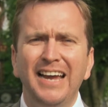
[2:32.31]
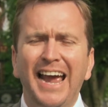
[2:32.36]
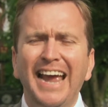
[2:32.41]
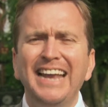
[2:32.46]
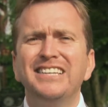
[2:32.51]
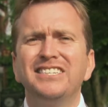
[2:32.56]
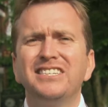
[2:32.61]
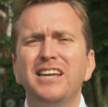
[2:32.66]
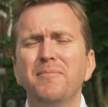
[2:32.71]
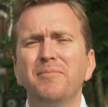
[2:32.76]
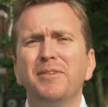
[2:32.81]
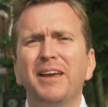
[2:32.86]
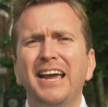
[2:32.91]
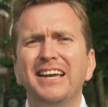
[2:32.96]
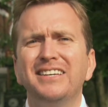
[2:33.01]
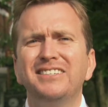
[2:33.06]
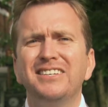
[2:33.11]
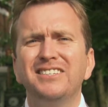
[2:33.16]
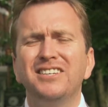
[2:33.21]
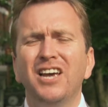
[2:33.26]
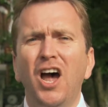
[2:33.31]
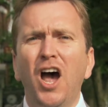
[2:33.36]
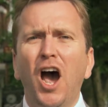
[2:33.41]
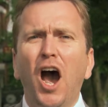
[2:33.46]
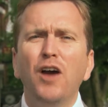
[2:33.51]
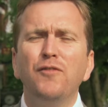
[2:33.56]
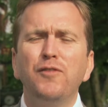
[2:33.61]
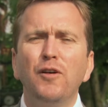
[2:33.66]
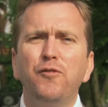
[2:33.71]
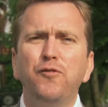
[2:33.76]
In some cases,
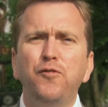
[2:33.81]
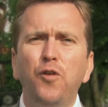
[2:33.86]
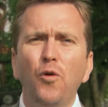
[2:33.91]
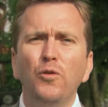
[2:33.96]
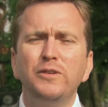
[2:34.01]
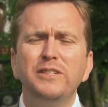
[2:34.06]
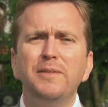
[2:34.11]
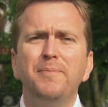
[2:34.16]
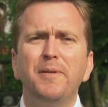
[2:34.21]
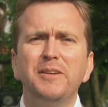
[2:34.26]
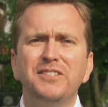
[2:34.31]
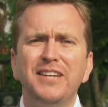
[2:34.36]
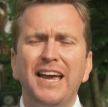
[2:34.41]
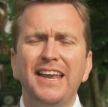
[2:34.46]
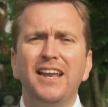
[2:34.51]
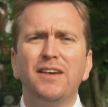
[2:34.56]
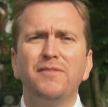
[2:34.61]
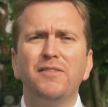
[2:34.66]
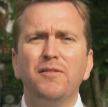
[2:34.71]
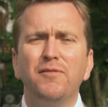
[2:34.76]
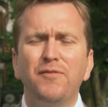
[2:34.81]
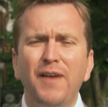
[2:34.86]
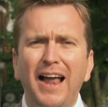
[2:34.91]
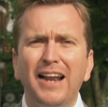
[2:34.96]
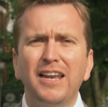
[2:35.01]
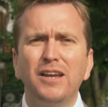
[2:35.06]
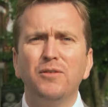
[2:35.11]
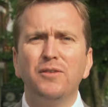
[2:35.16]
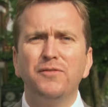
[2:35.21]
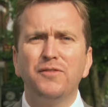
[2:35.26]
over 40% of the
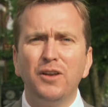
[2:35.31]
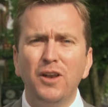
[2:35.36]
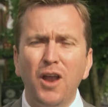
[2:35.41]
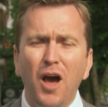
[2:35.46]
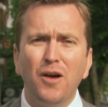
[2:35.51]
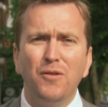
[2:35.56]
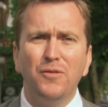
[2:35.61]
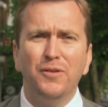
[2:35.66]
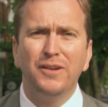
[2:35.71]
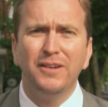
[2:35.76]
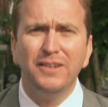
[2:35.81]
value of the loan.